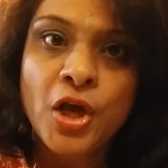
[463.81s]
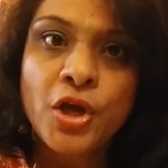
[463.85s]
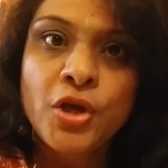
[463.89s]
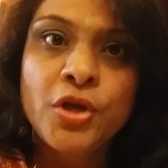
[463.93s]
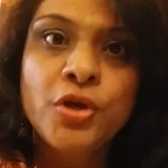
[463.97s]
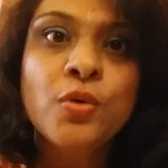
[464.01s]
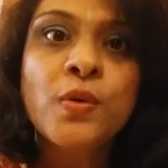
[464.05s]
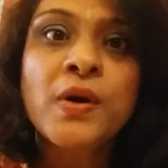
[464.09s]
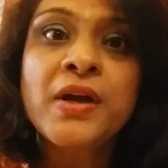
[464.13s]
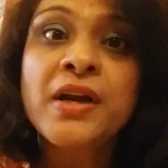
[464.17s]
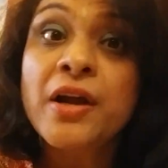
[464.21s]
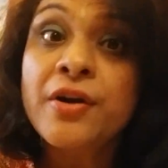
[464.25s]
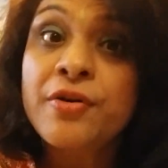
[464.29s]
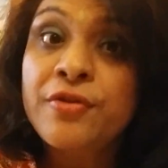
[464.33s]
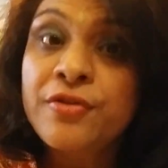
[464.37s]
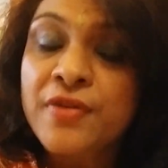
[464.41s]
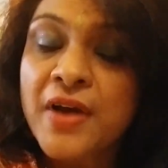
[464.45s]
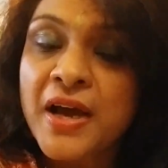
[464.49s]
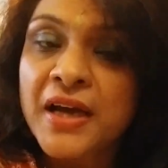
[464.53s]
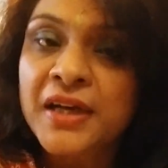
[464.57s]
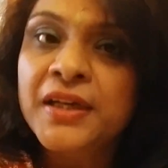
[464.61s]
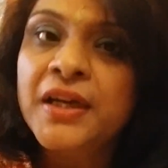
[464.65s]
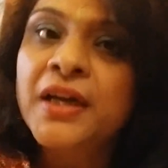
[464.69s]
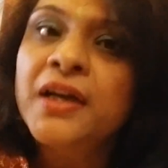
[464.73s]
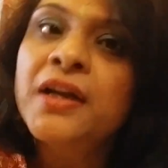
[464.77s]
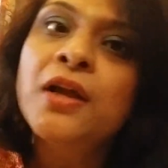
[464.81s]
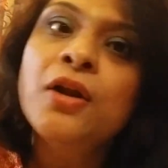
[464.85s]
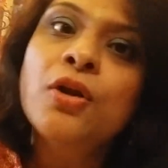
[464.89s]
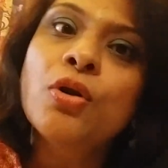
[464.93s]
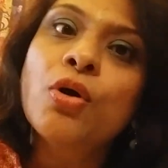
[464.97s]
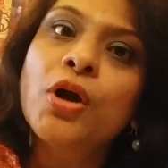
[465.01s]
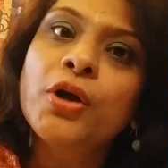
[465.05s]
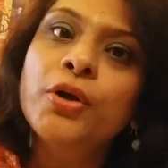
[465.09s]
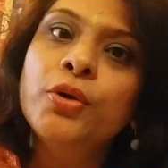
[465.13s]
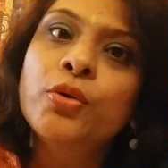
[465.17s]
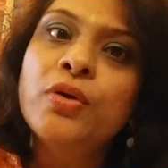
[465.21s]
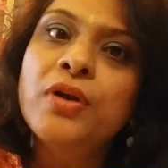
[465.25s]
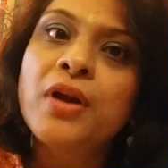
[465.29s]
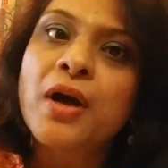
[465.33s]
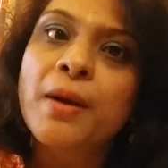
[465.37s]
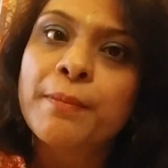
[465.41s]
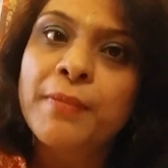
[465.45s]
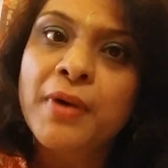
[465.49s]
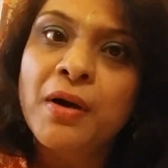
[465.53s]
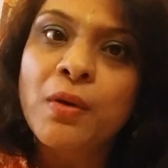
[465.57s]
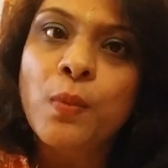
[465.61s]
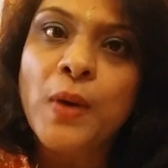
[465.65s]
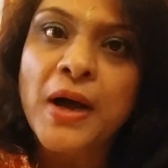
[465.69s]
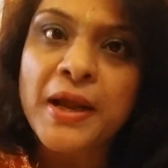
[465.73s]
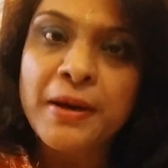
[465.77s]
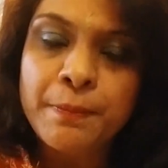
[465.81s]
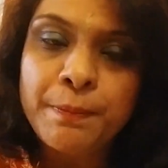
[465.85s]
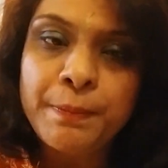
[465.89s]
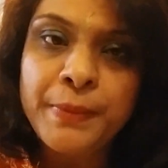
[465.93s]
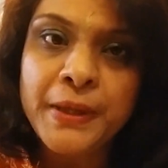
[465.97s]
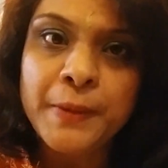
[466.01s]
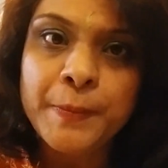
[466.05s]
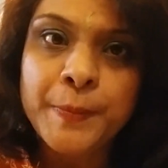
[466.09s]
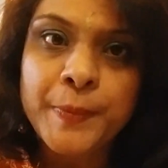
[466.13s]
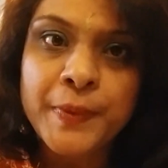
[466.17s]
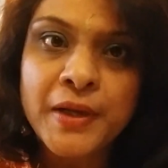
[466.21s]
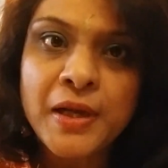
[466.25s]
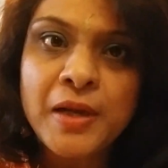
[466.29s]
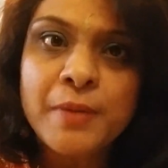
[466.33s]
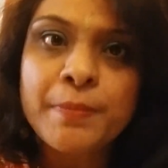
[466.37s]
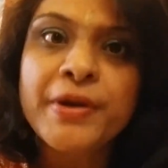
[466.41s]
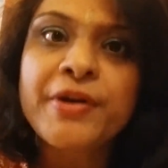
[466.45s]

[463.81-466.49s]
You are attracted a lot to number 1 people